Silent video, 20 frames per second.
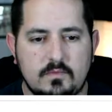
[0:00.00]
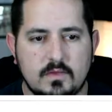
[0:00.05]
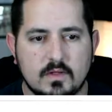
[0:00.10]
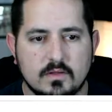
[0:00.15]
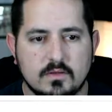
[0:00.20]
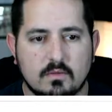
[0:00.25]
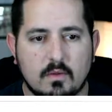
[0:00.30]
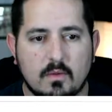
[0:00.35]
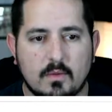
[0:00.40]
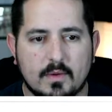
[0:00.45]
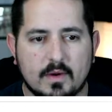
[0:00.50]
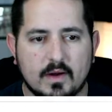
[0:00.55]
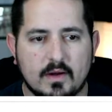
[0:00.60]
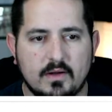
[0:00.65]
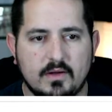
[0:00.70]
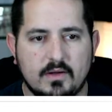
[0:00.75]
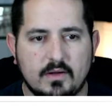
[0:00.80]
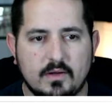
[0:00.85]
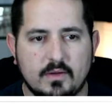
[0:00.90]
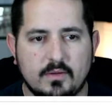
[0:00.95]
So what we're going to
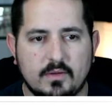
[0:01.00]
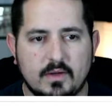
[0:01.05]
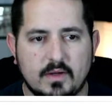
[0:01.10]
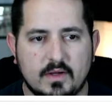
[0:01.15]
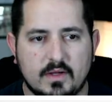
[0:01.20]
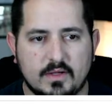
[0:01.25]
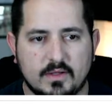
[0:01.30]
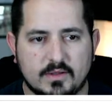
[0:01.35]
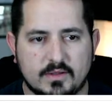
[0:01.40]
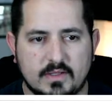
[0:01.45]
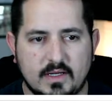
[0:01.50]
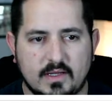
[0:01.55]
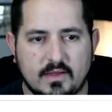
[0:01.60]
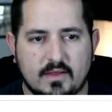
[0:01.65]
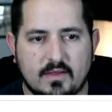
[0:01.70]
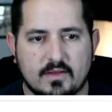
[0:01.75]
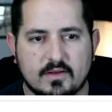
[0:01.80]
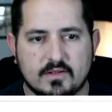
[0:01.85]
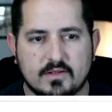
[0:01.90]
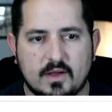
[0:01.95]
do, you'll see
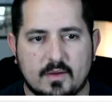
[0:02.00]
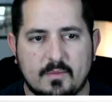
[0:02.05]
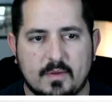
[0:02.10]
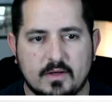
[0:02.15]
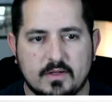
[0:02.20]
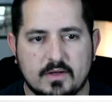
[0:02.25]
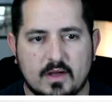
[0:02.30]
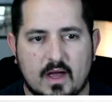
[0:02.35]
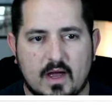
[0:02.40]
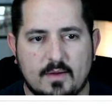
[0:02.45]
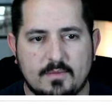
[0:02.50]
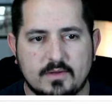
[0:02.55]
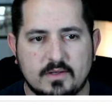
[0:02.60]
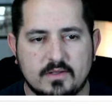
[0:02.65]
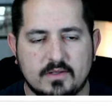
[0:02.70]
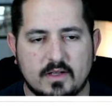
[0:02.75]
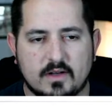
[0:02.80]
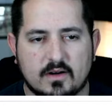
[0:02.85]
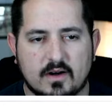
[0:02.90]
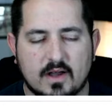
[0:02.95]
that there's a bunch of options
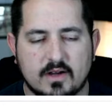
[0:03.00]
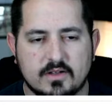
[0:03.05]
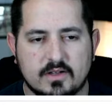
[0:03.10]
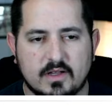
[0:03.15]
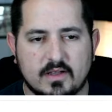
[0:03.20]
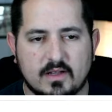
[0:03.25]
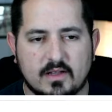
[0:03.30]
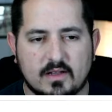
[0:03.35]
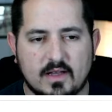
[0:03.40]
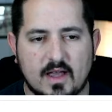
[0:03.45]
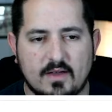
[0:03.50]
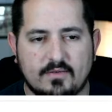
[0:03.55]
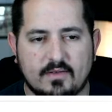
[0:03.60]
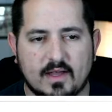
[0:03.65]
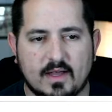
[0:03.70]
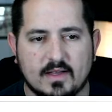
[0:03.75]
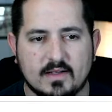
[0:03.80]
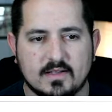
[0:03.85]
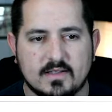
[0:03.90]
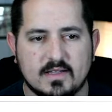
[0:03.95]
that are actually on the
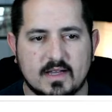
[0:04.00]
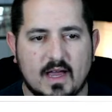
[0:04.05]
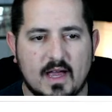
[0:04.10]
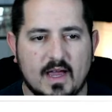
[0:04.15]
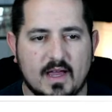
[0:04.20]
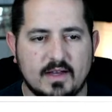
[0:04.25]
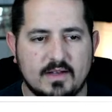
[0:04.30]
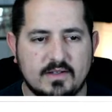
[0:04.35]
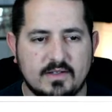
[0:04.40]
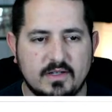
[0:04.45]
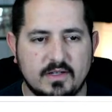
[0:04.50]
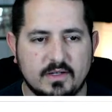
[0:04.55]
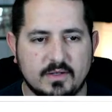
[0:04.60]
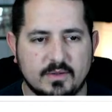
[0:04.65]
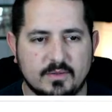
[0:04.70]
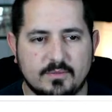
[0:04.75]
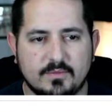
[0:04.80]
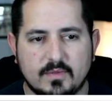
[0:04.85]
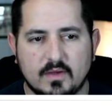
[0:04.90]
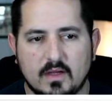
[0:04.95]
left-hand side
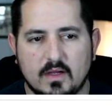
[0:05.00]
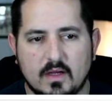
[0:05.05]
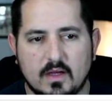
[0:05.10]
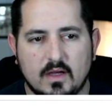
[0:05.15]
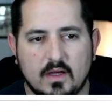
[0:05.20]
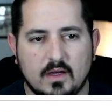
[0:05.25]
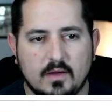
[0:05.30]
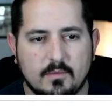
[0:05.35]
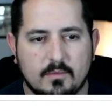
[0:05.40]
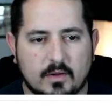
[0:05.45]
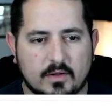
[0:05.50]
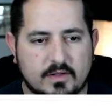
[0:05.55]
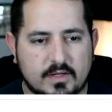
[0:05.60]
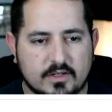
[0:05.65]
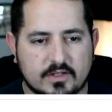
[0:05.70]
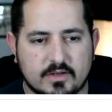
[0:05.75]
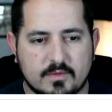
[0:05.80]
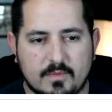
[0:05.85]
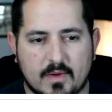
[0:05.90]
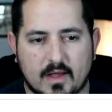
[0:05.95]
too.
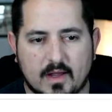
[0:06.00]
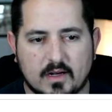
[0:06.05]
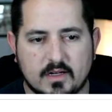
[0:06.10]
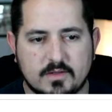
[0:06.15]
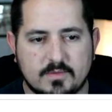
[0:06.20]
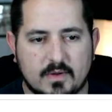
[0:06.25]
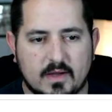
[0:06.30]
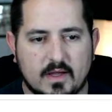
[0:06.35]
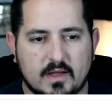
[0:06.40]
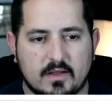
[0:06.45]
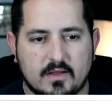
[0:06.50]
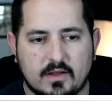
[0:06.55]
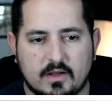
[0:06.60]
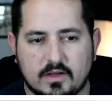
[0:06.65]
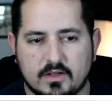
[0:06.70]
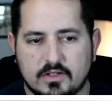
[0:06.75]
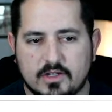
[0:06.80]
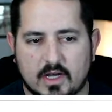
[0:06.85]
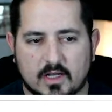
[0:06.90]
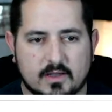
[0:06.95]
Partition management, you
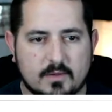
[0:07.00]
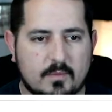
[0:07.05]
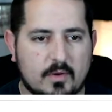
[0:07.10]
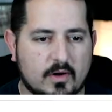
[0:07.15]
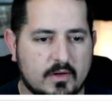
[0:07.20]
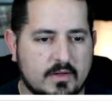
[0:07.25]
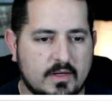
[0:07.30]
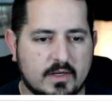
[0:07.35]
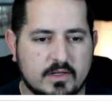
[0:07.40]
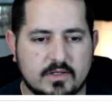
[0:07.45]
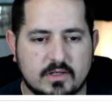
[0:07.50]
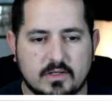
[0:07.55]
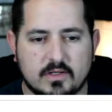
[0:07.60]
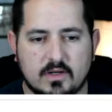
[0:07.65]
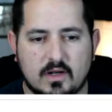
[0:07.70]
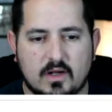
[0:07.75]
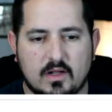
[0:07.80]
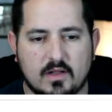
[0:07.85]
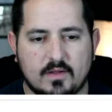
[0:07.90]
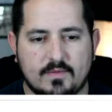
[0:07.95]
can check the partition,
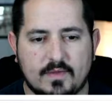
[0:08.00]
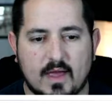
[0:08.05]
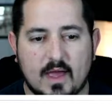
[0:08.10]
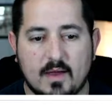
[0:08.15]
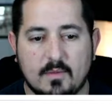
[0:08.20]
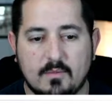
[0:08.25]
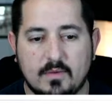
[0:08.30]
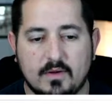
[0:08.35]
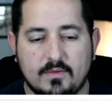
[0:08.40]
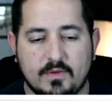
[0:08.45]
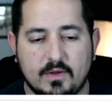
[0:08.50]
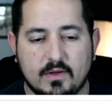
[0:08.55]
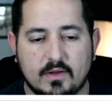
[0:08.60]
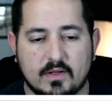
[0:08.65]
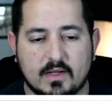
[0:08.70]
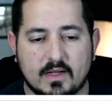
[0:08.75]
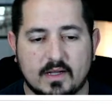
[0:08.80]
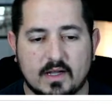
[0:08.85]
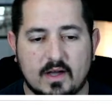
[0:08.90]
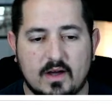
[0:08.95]
all of that. But if you
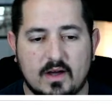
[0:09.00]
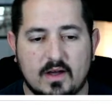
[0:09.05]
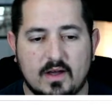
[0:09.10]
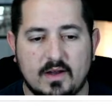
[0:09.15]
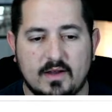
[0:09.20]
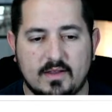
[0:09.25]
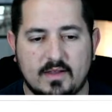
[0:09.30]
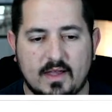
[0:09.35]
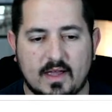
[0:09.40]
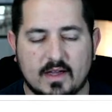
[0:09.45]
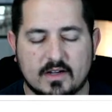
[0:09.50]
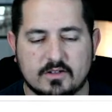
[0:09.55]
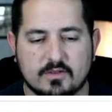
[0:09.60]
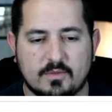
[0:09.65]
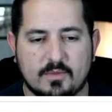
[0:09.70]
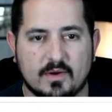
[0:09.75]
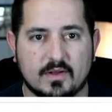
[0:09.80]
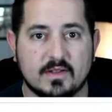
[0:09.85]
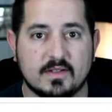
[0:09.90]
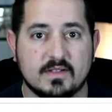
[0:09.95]
click on the actual
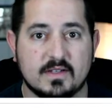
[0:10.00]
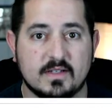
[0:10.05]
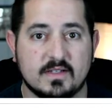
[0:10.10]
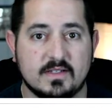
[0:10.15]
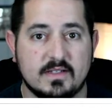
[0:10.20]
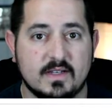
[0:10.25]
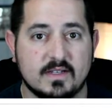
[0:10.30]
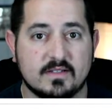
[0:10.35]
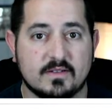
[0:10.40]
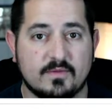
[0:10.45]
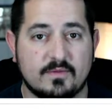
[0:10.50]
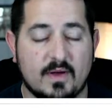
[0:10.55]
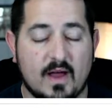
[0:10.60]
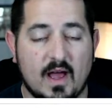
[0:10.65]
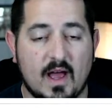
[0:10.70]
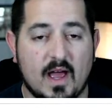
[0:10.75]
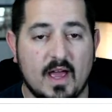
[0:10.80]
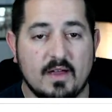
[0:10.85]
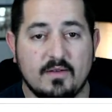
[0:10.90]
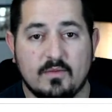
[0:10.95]
part that says disk
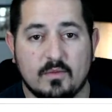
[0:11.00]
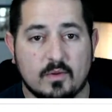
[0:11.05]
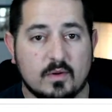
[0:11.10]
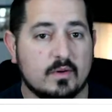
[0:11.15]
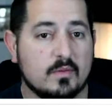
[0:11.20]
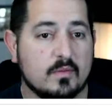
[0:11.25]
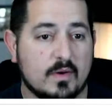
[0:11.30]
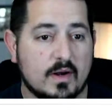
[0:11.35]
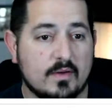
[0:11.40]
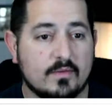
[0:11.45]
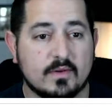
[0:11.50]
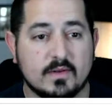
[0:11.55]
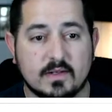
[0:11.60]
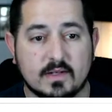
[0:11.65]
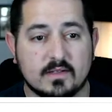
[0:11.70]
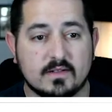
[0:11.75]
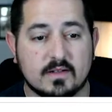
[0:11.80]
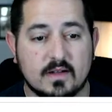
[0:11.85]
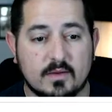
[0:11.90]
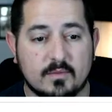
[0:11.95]
5 or whatever
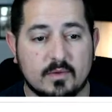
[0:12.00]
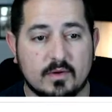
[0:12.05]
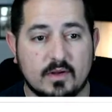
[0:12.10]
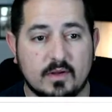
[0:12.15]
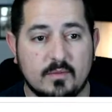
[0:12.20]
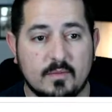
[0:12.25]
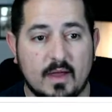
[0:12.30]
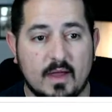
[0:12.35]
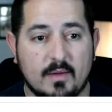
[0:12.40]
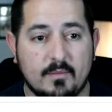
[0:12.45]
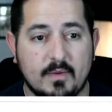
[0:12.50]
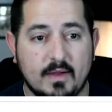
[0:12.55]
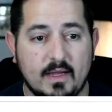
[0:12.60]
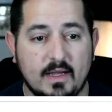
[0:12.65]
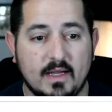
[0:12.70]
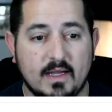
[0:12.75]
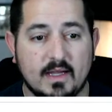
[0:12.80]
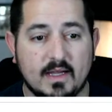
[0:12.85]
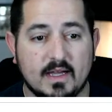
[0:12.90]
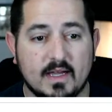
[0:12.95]
disk number you may
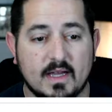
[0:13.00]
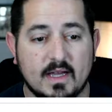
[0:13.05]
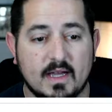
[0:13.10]
be,